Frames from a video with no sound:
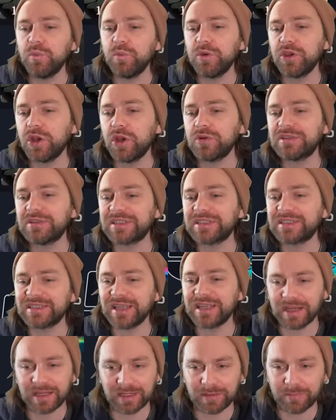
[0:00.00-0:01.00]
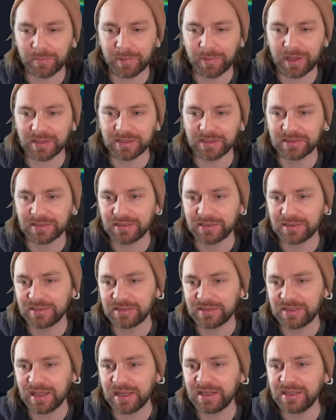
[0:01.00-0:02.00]
we go to second best.
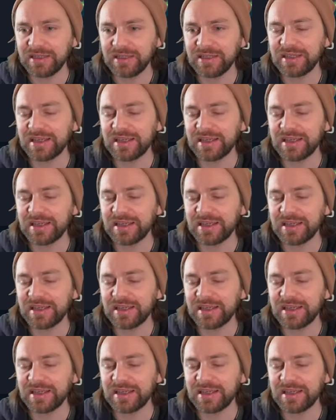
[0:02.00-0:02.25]
Second